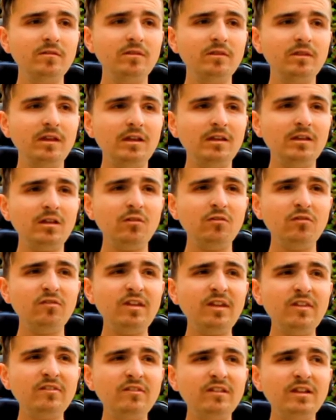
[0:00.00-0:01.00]
Like, don't
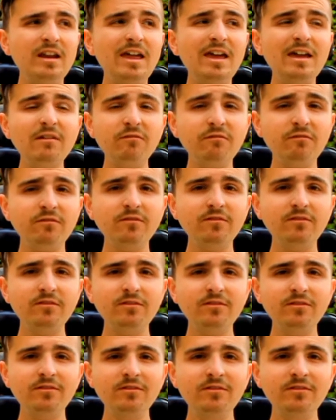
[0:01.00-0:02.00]
censor life.
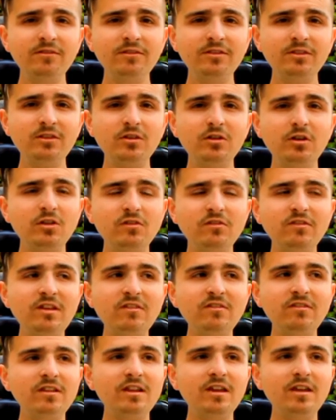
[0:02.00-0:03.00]
You can't
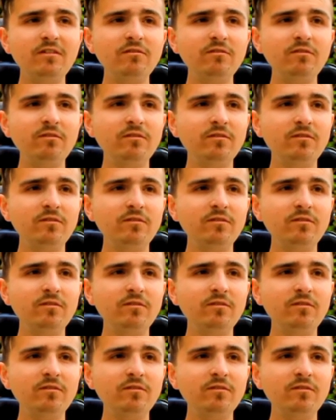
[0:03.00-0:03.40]
censor life.